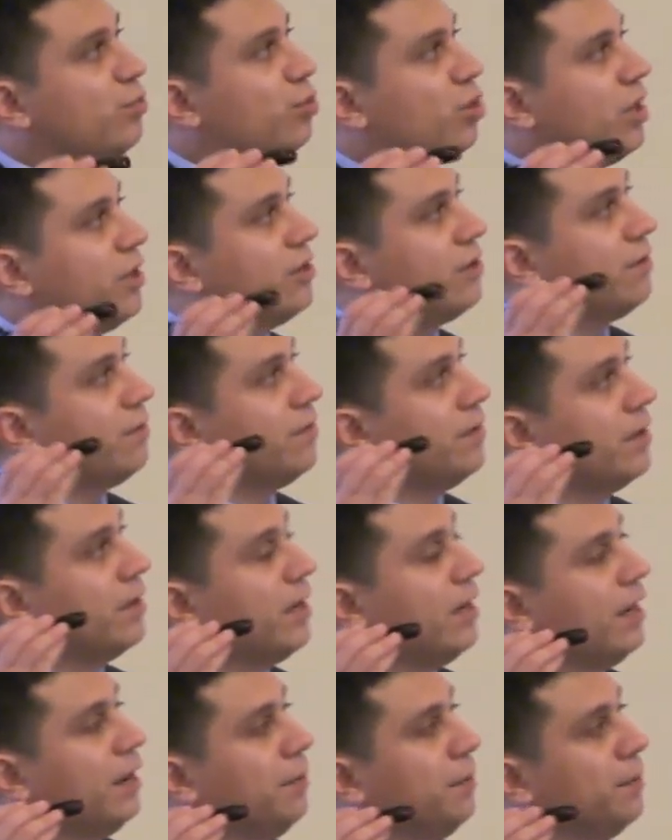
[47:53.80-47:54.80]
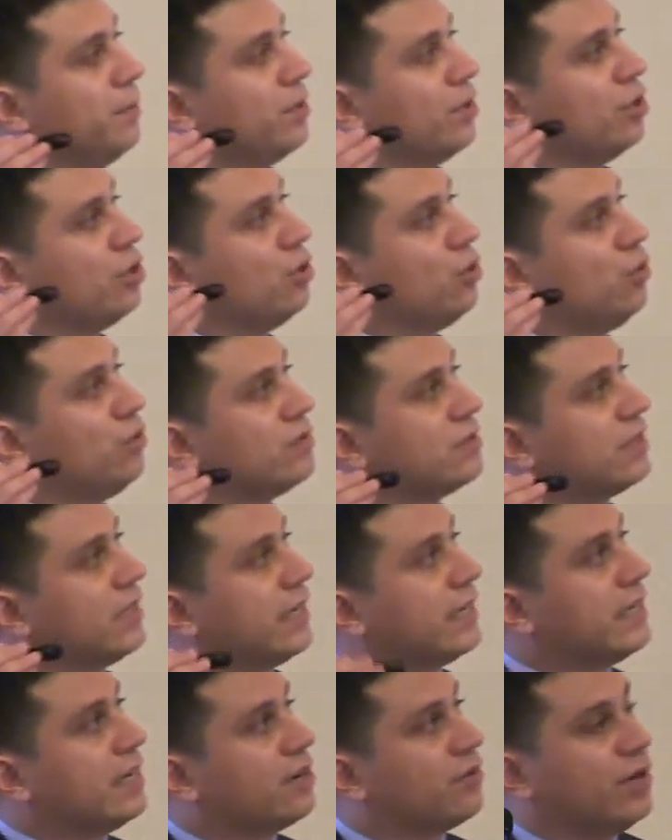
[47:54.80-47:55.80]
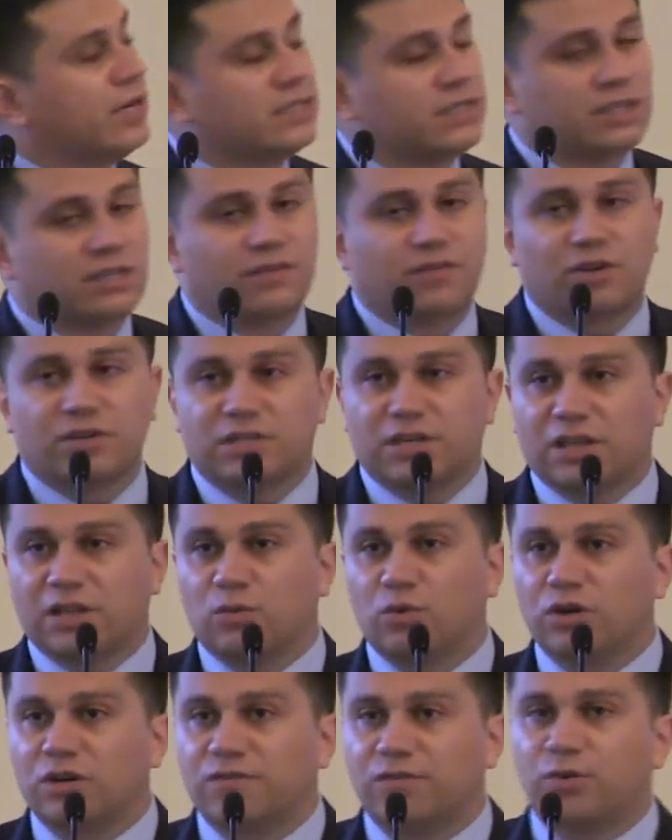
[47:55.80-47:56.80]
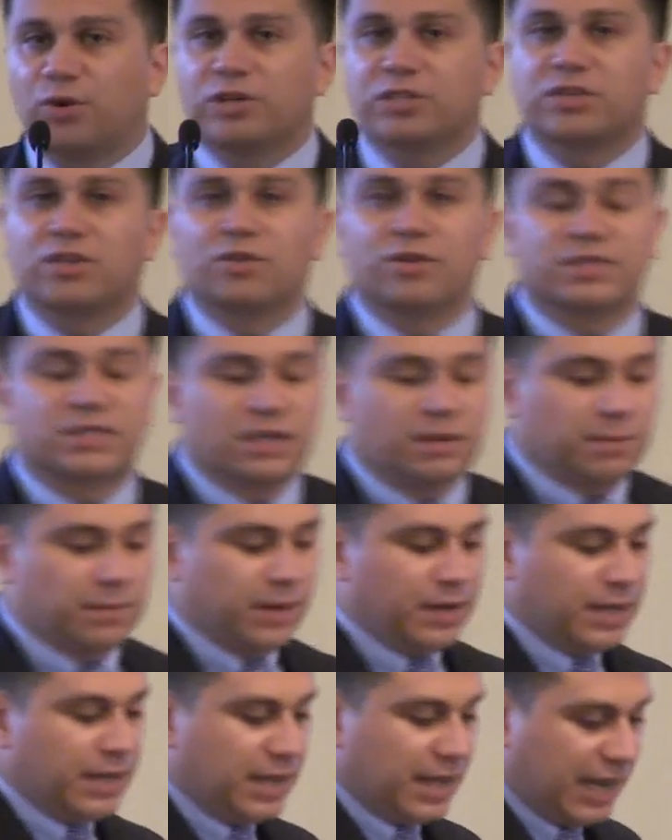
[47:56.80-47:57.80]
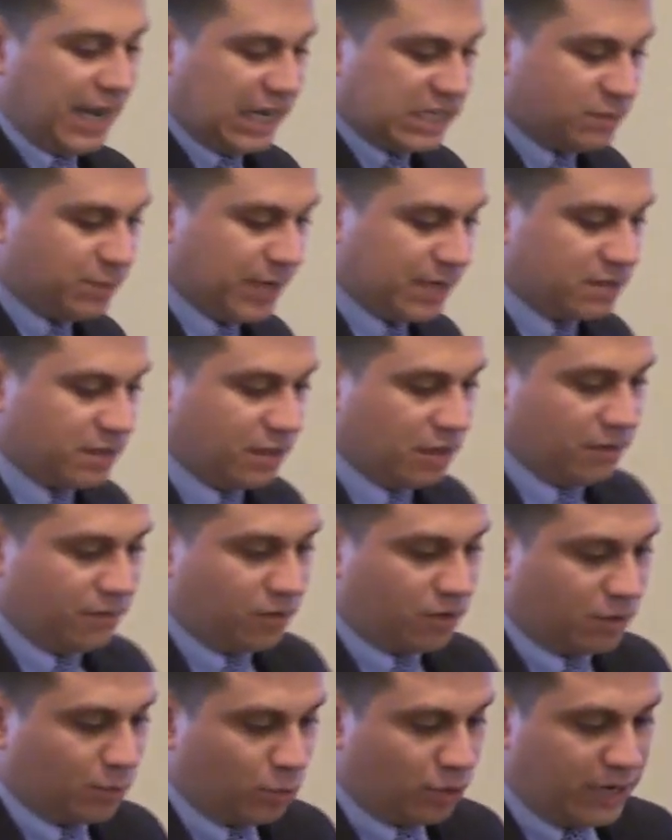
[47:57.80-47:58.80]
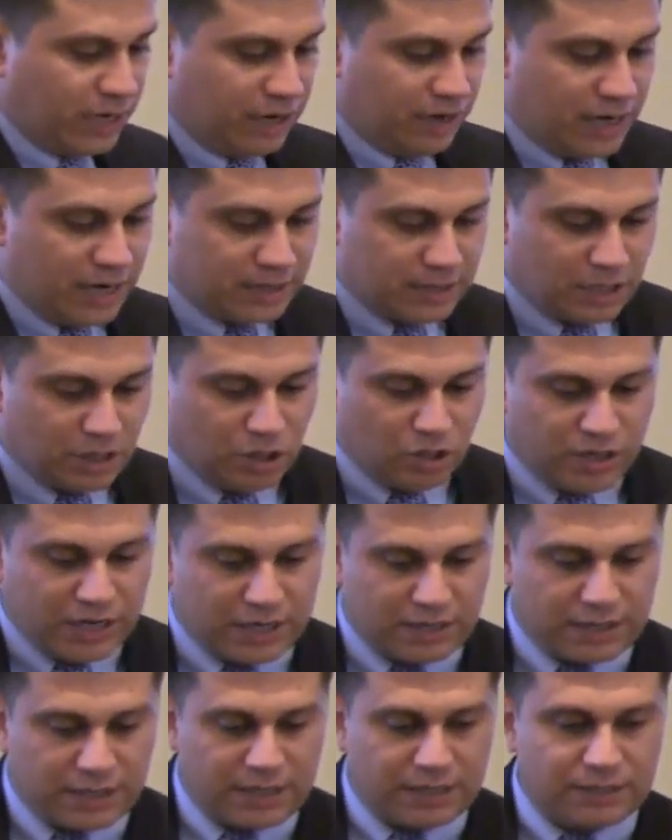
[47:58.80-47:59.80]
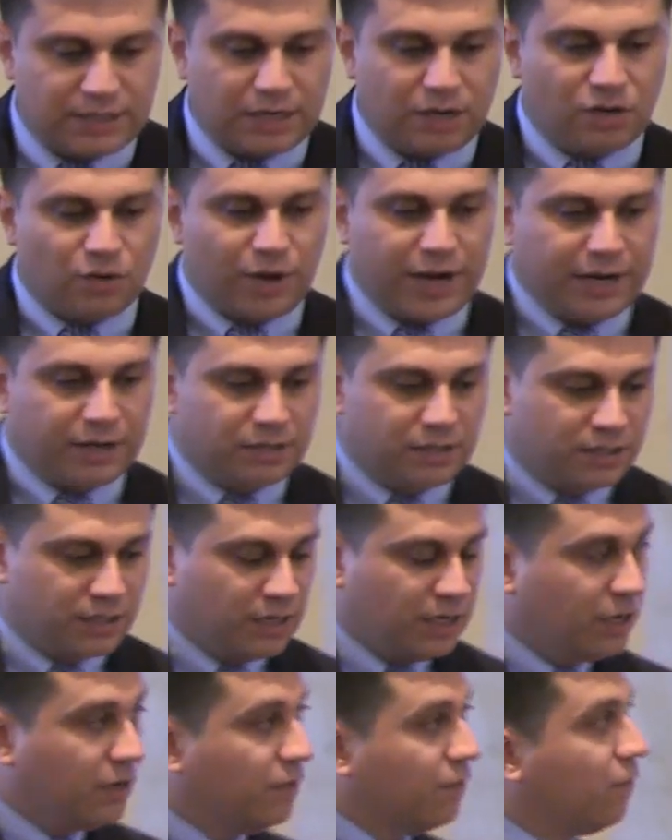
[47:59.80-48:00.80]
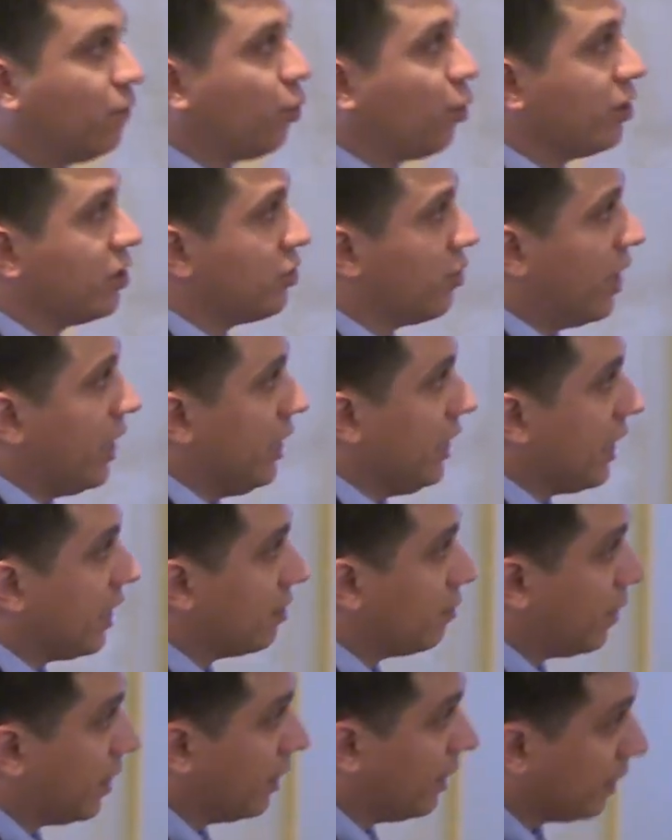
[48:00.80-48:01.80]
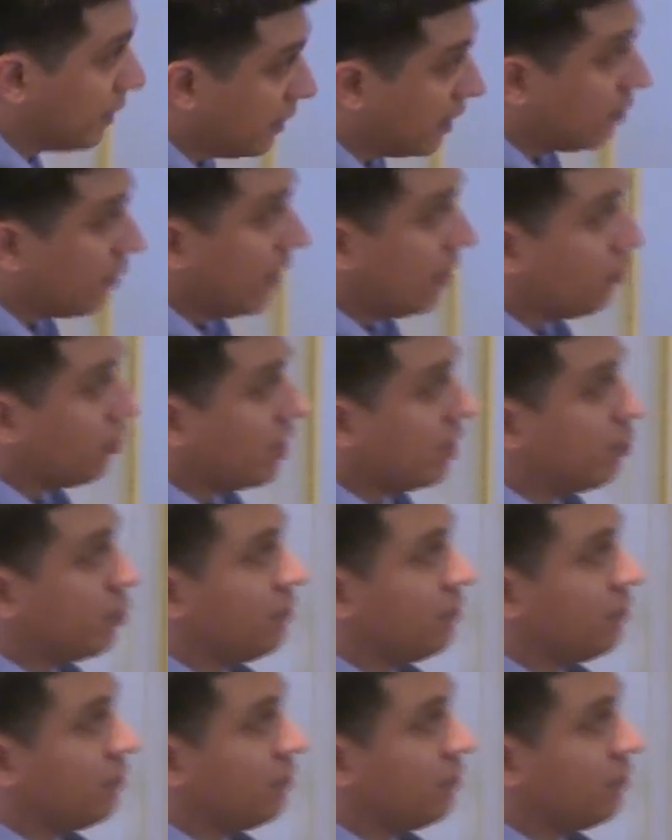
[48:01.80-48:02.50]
are broader um, goals like increasing diversity of the workforce. So there are some aspects of the Affordable Care Act that look at things like grants for training ethnic minority